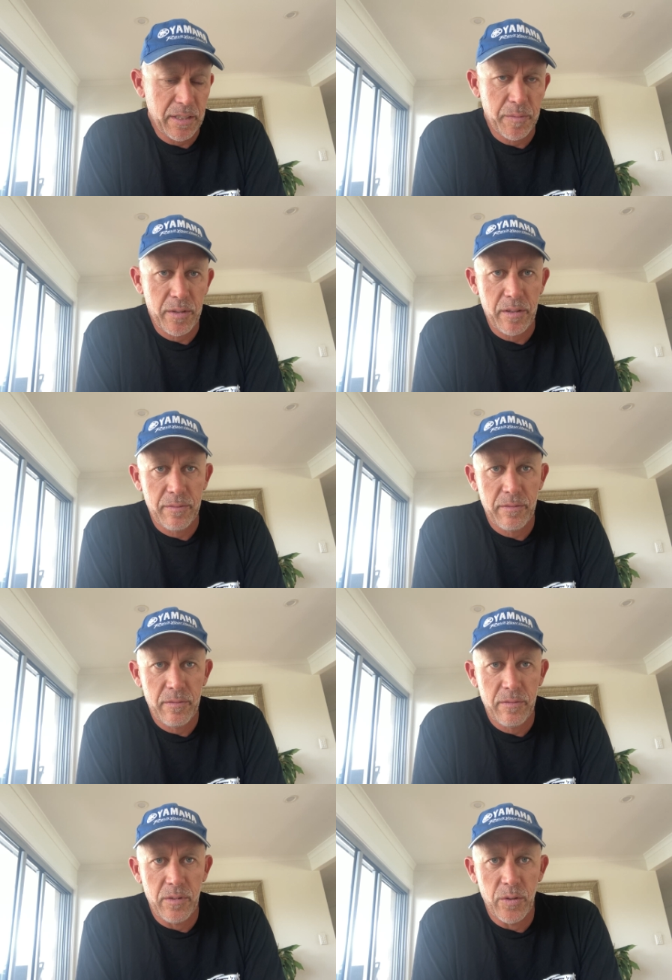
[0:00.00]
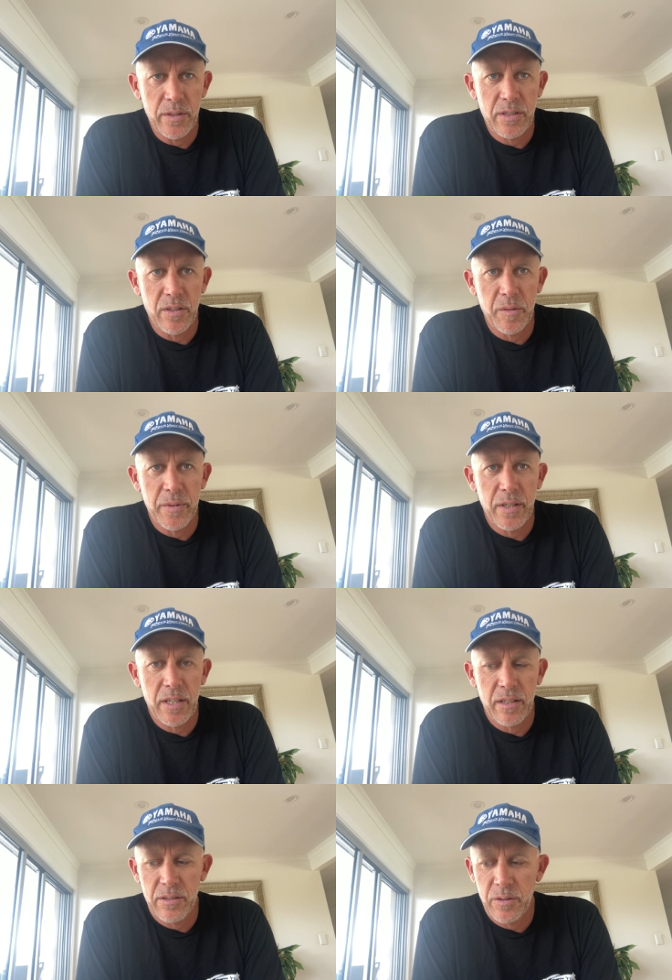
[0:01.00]
I'm not a lure snob.
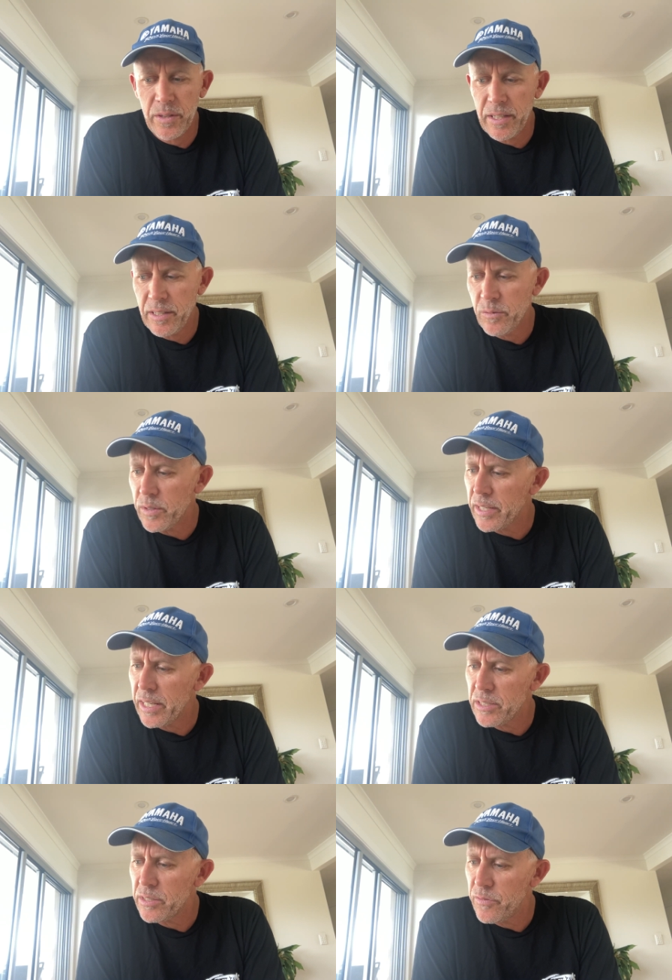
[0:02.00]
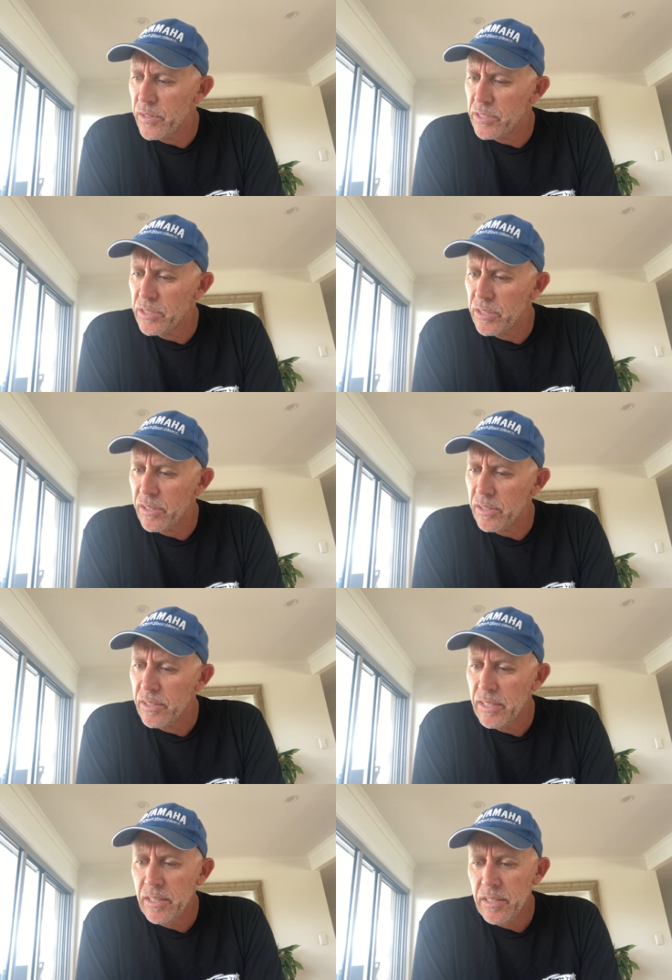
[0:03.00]
I'll do what catches fish, so
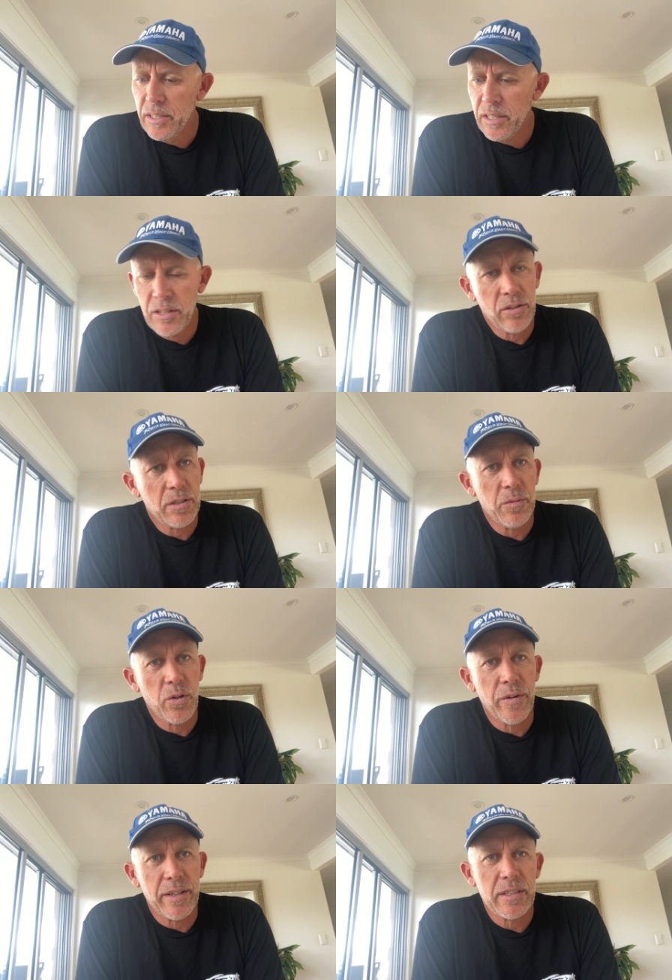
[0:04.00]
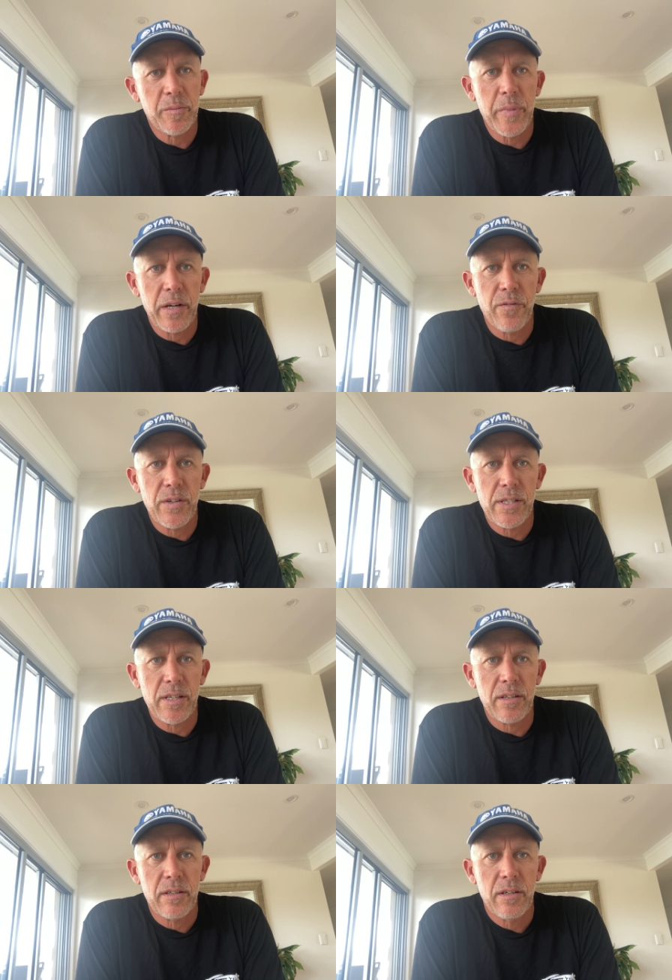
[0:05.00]
I'll do some luring, some bait
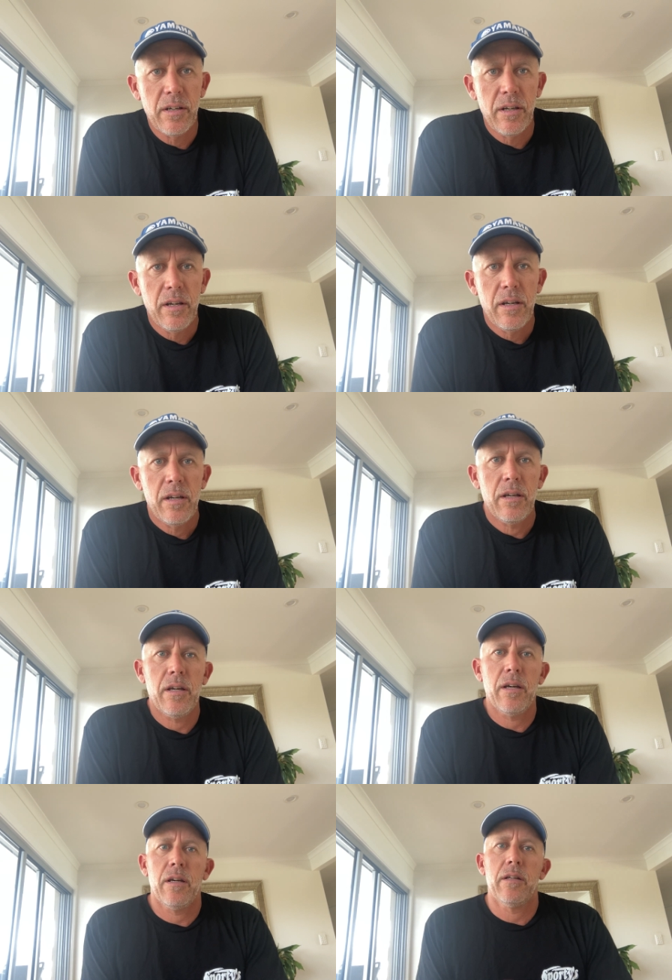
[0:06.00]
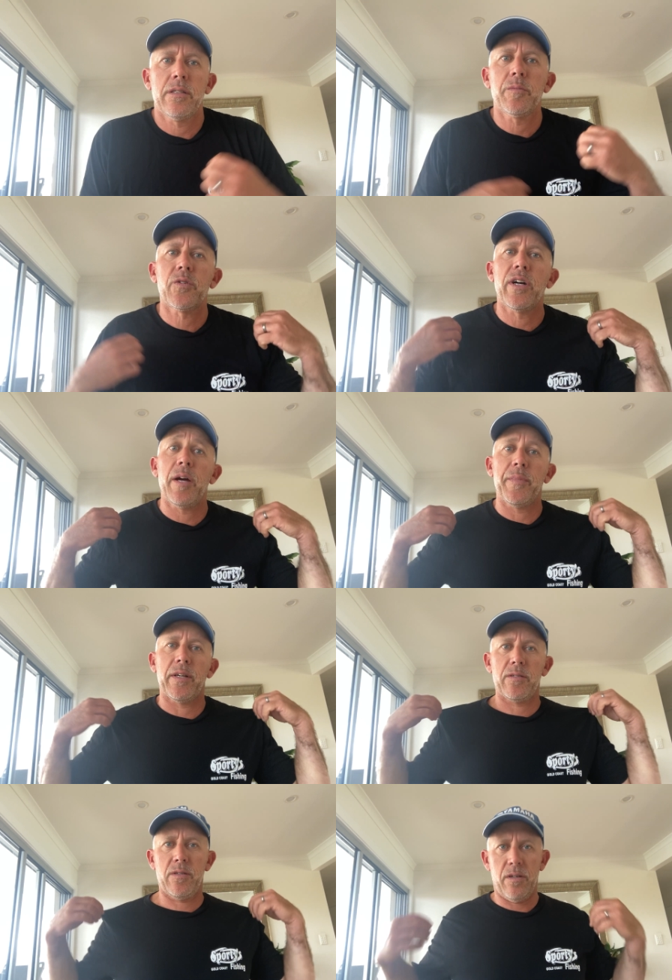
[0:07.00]
fishing and some
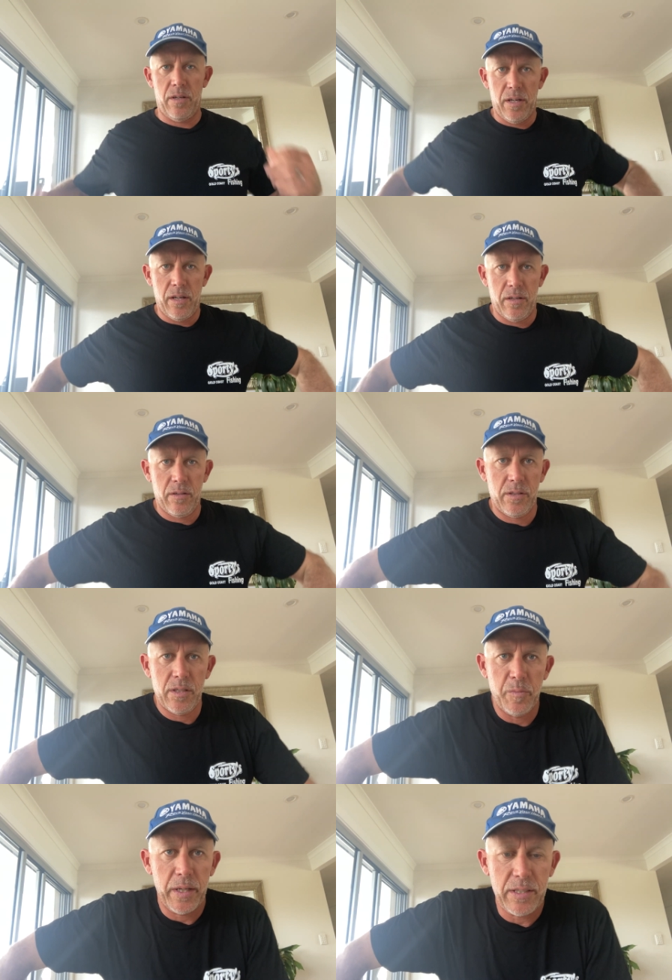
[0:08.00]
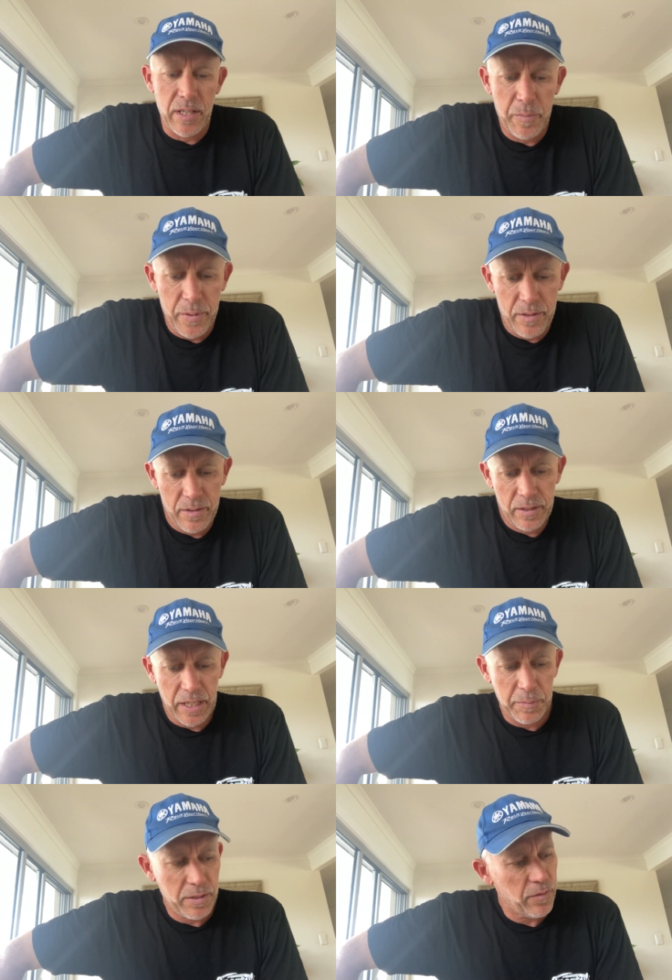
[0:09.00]
crabbing. So yeah, just mix it up and
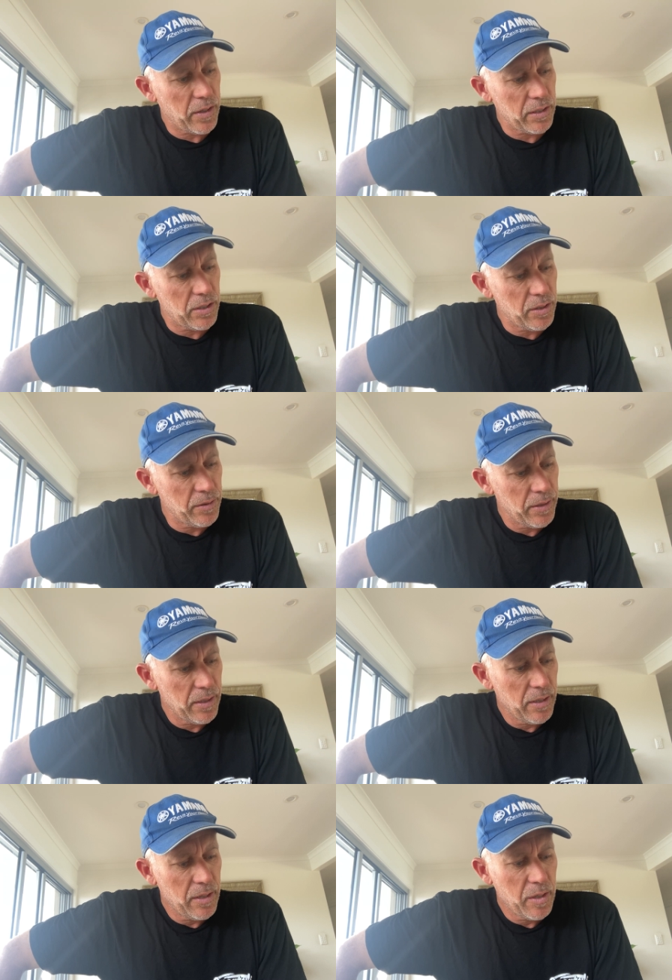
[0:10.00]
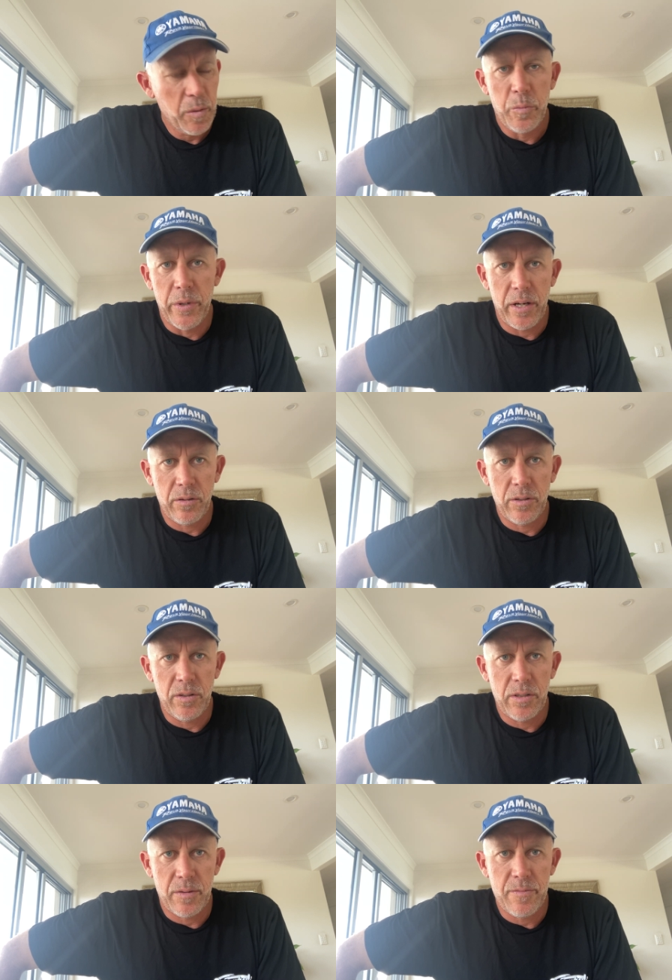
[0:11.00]
keeps it fun too. Brad will do
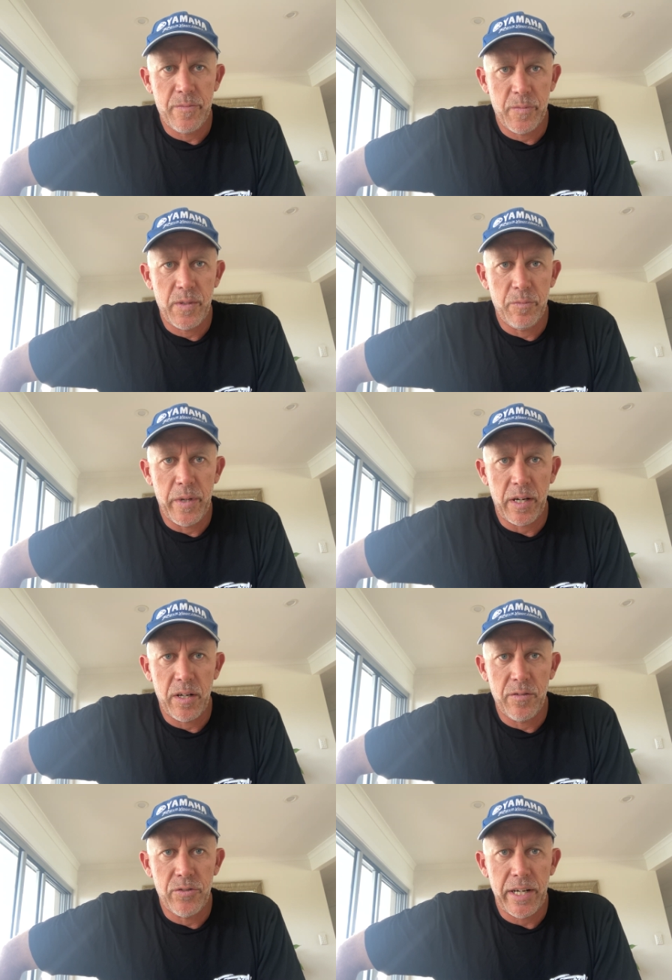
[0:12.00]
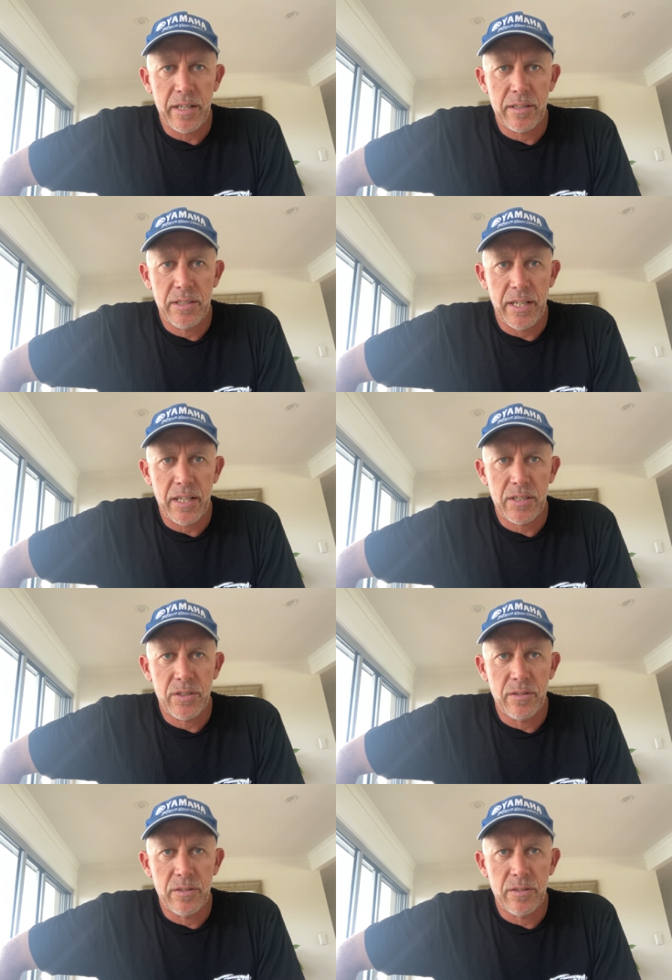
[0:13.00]
some mangrove jack